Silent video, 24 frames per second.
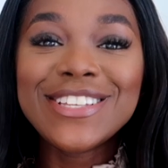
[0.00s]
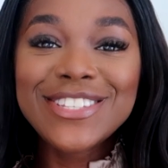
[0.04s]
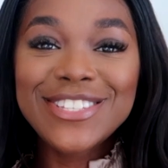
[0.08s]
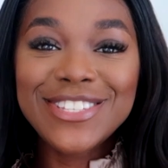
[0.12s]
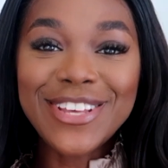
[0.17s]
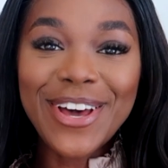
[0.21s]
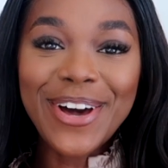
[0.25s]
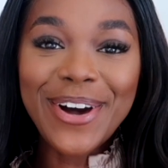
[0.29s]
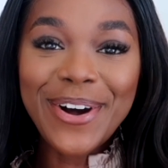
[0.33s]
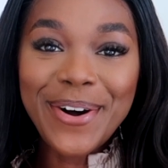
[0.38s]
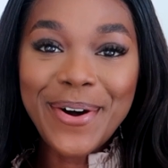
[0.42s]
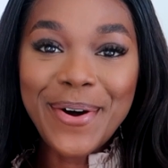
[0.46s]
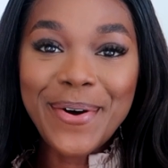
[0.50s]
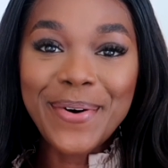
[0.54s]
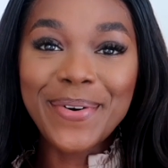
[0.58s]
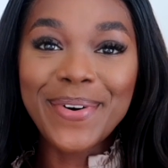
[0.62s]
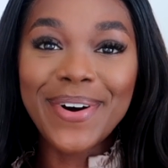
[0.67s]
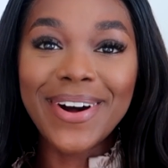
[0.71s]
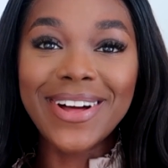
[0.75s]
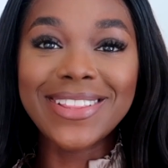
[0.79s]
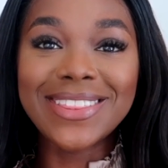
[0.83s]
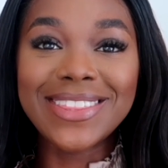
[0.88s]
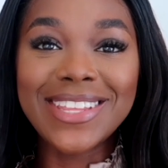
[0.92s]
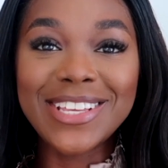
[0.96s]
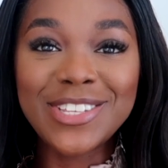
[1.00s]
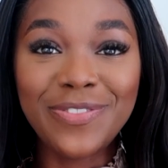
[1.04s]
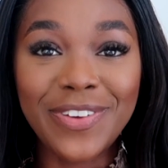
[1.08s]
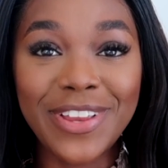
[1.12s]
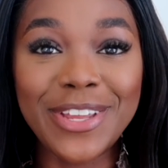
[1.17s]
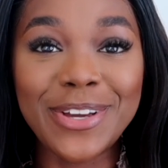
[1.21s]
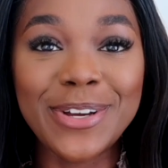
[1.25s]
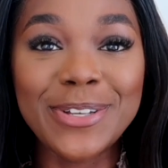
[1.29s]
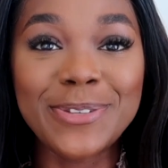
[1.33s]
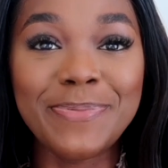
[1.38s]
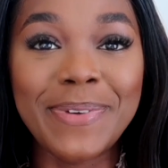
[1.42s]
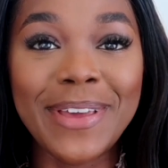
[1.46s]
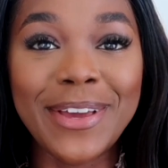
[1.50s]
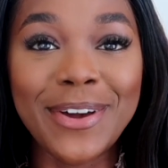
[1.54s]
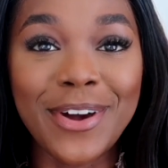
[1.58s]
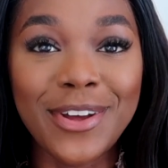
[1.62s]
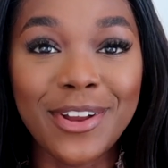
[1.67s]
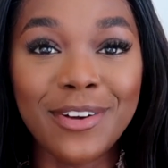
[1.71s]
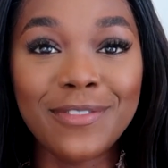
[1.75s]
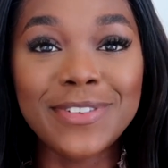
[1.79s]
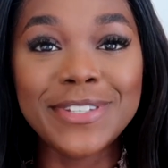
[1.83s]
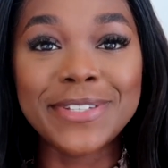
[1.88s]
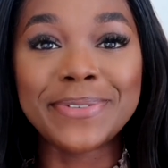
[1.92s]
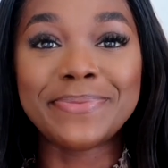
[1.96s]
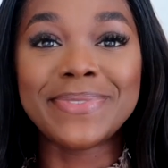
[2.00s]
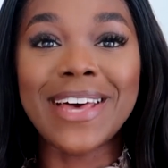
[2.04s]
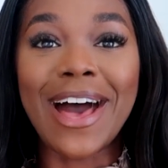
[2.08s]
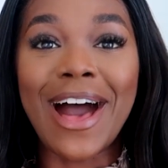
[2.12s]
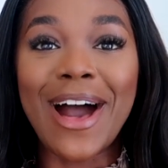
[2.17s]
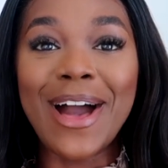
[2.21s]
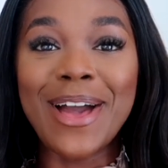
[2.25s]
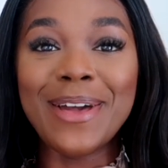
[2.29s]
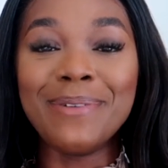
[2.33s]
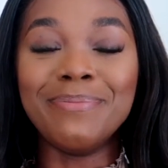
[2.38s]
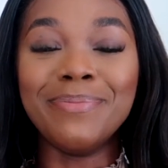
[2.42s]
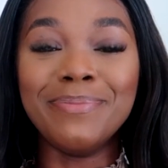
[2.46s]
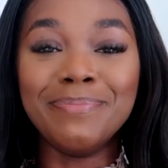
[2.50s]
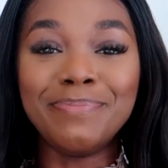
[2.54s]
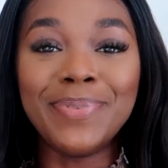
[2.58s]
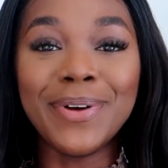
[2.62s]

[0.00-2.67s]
So this video has been going on for some time,